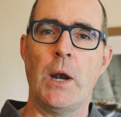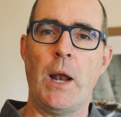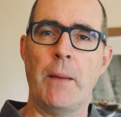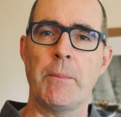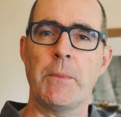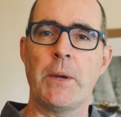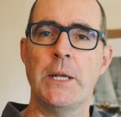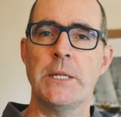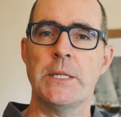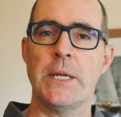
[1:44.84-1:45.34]
and I'm
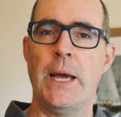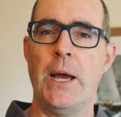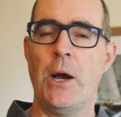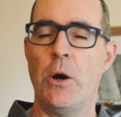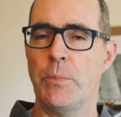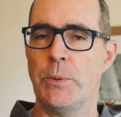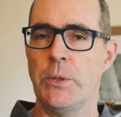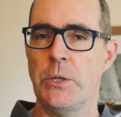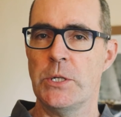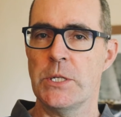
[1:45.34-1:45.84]
going to
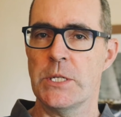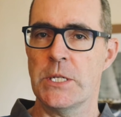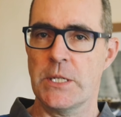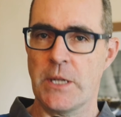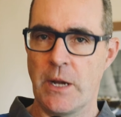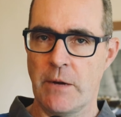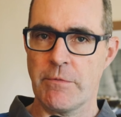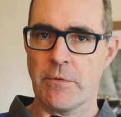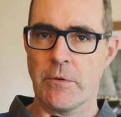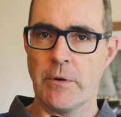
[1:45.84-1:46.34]
help you
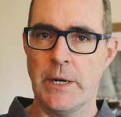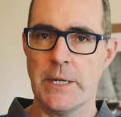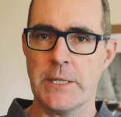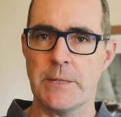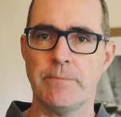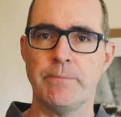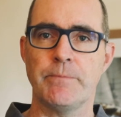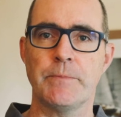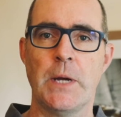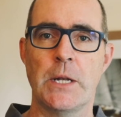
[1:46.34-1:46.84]
discover it
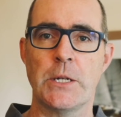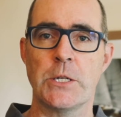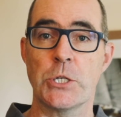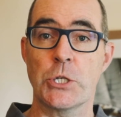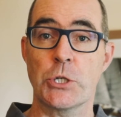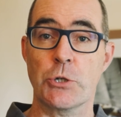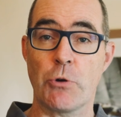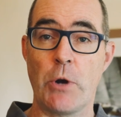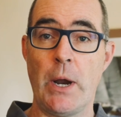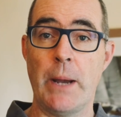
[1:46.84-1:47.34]
and
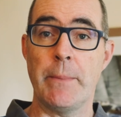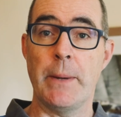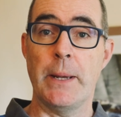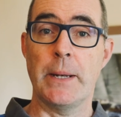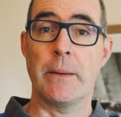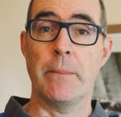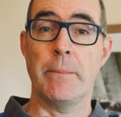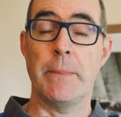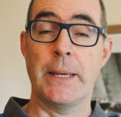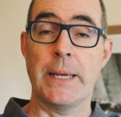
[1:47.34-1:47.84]
describe
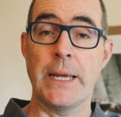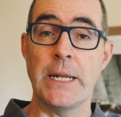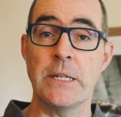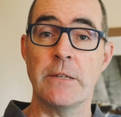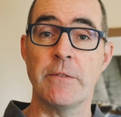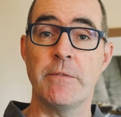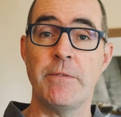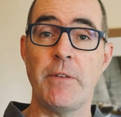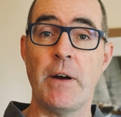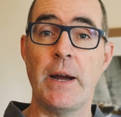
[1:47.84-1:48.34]
it and begin
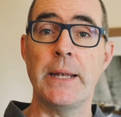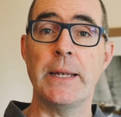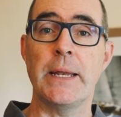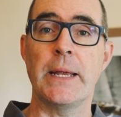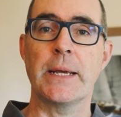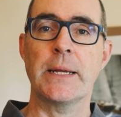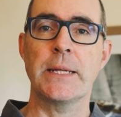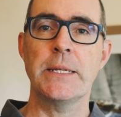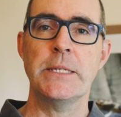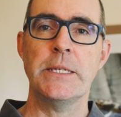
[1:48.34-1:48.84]
to find
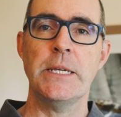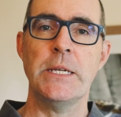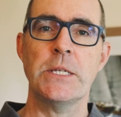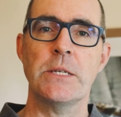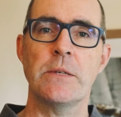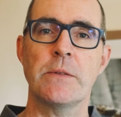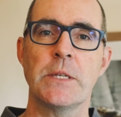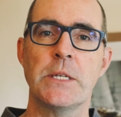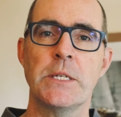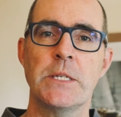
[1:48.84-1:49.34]
it, consists
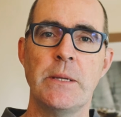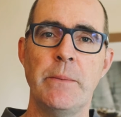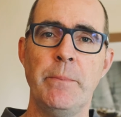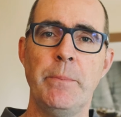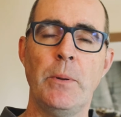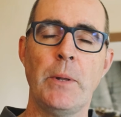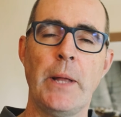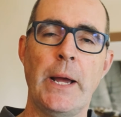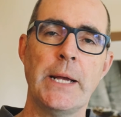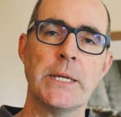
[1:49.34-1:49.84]
of the
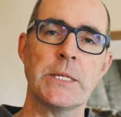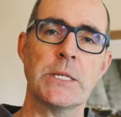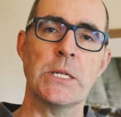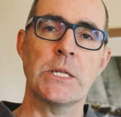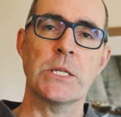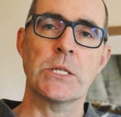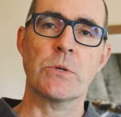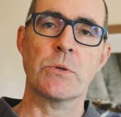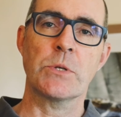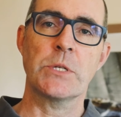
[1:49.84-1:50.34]
simple
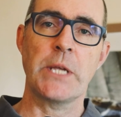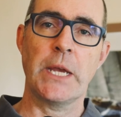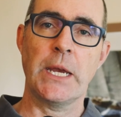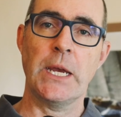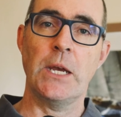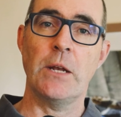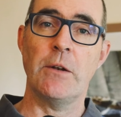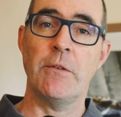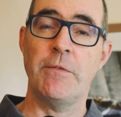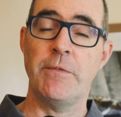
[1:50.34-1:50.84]
essence or
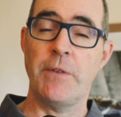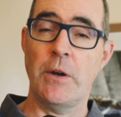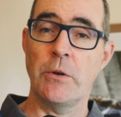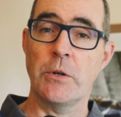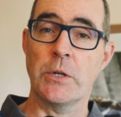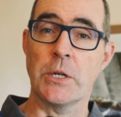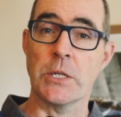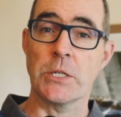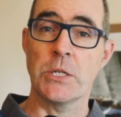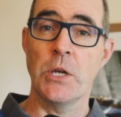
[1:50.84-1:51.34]
singular
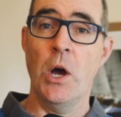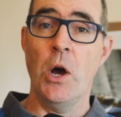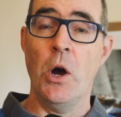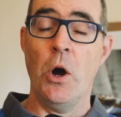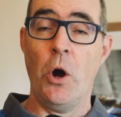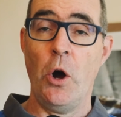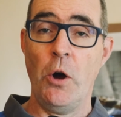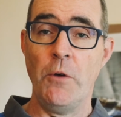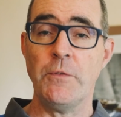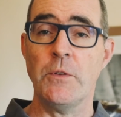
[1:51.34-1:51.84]
focus,
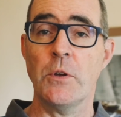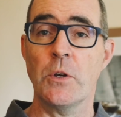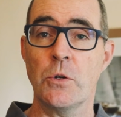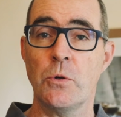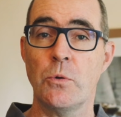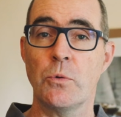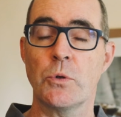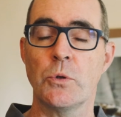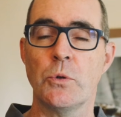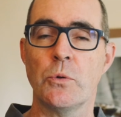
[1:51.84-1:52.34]
often
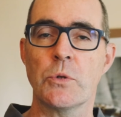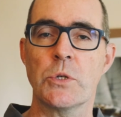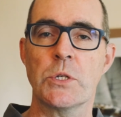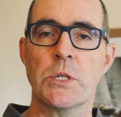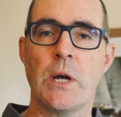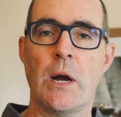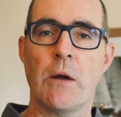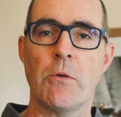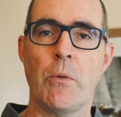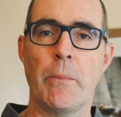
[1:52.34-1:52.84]
called North
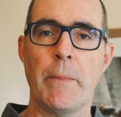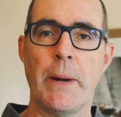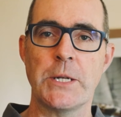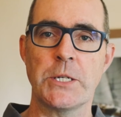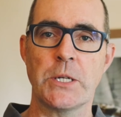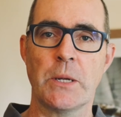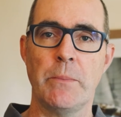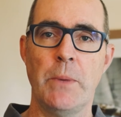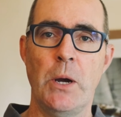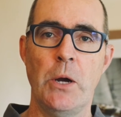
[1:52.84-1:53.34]
Star or
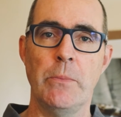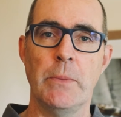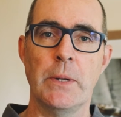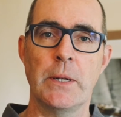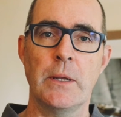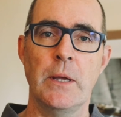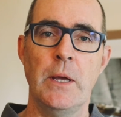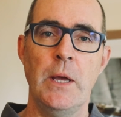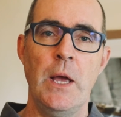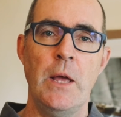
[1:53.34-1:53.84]
Magic
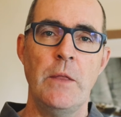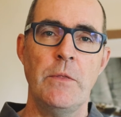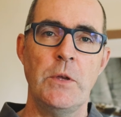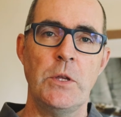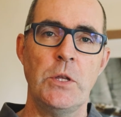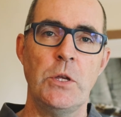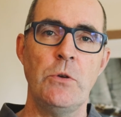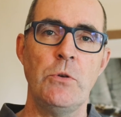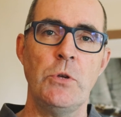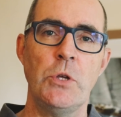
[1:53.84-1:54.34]
Moment, that
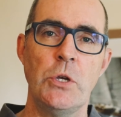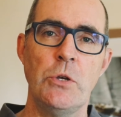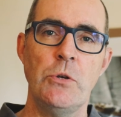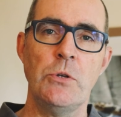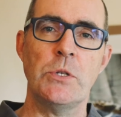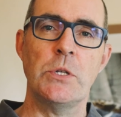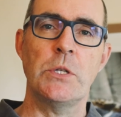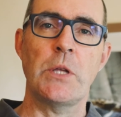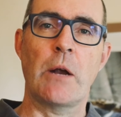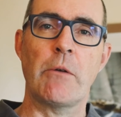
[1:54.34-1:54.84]
you use
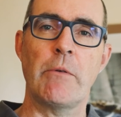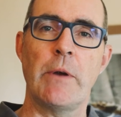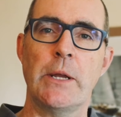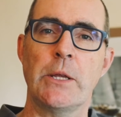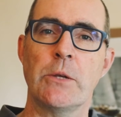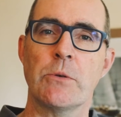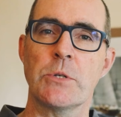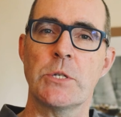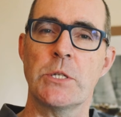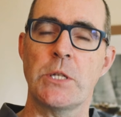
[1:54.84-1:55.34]
to direct
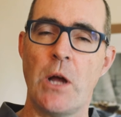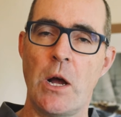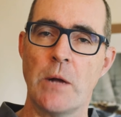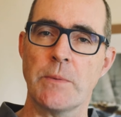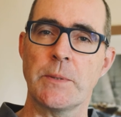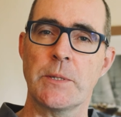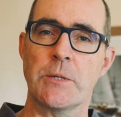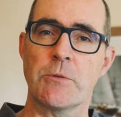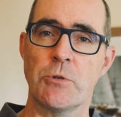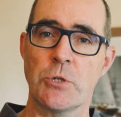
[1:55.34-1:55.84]
your
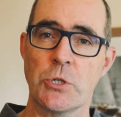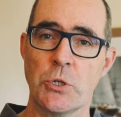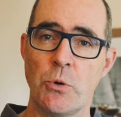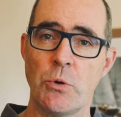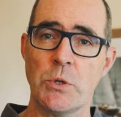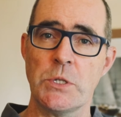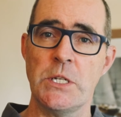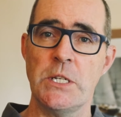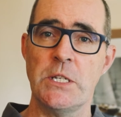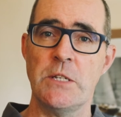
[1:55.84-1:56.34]
startup's
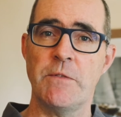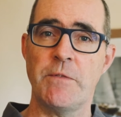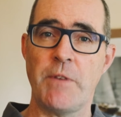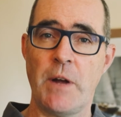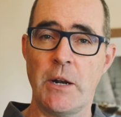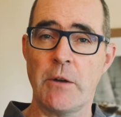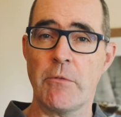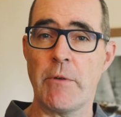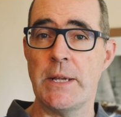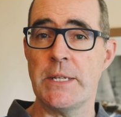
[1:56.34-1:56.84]
resources,
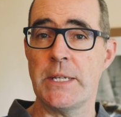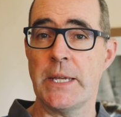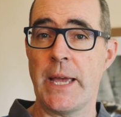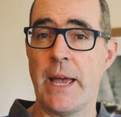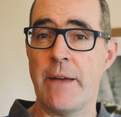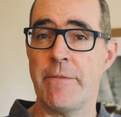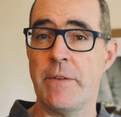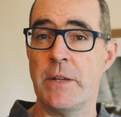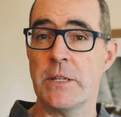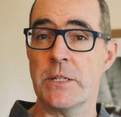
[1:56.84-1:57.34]
fundraising
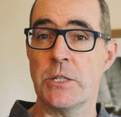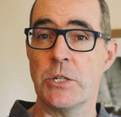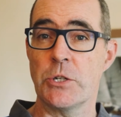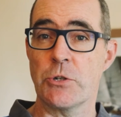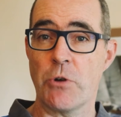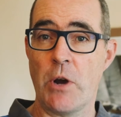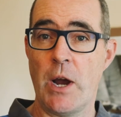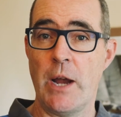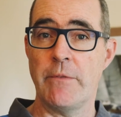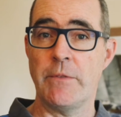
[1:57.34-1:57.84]
efforts, and
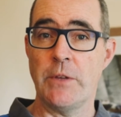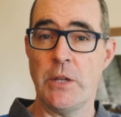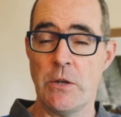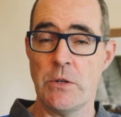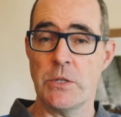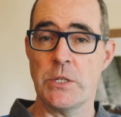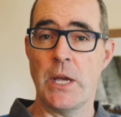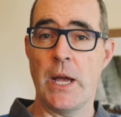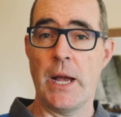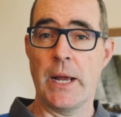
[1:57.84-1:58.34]
drive
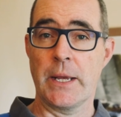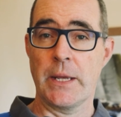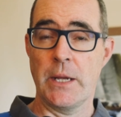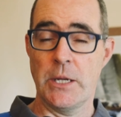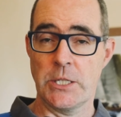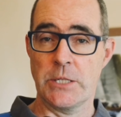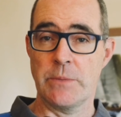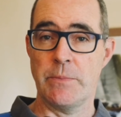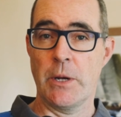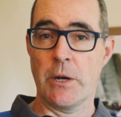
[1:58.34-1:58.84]
user and
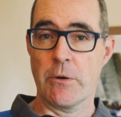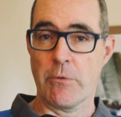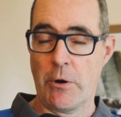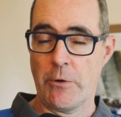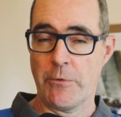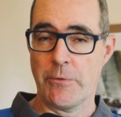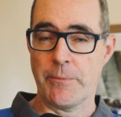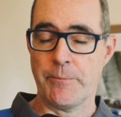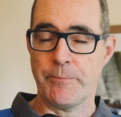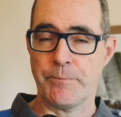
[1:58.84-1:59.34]
customer
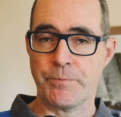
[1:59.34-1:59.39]
growth.